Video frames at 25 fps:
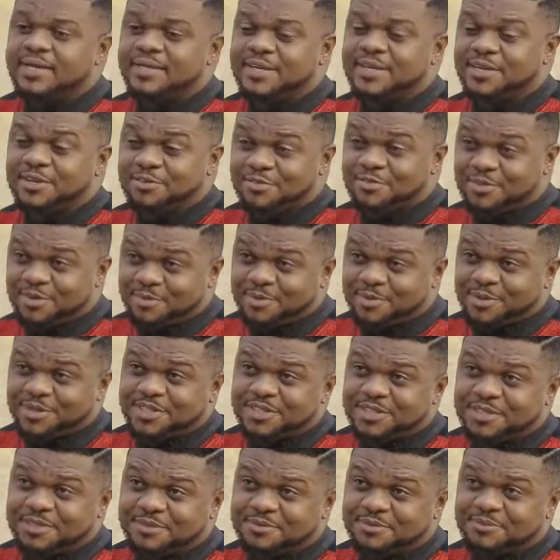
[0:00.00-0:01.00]
Thank you very
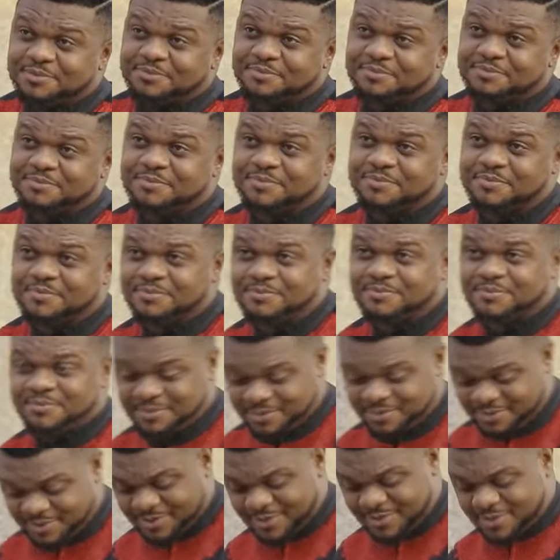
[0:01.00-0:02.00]
much.
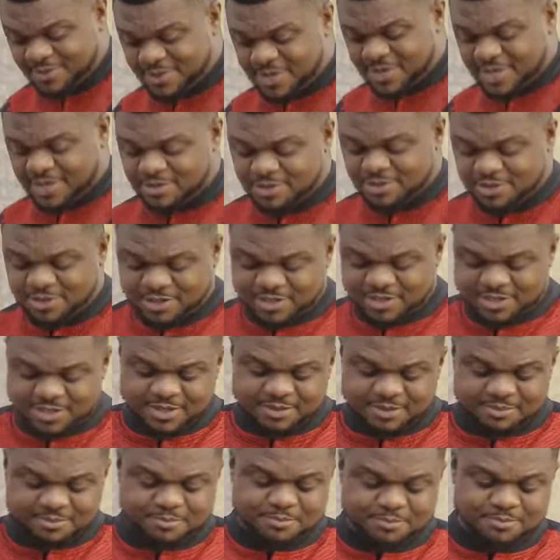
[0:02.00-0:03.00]
So can you
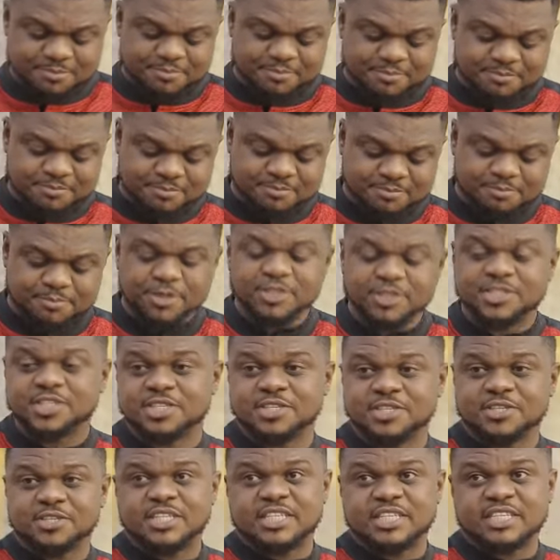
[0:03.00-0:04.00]
just
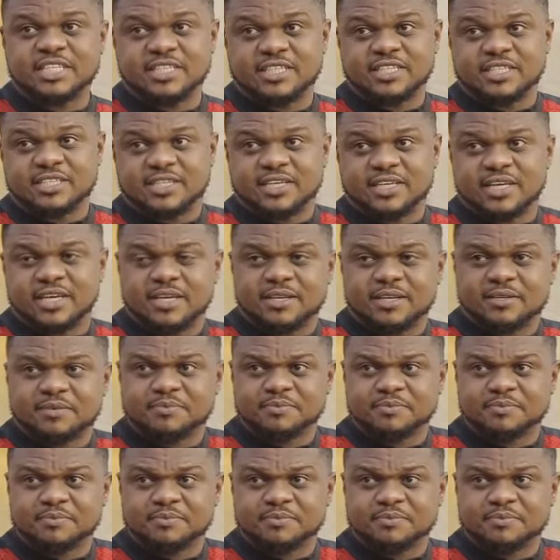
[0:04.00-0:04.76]
punch in your digits here?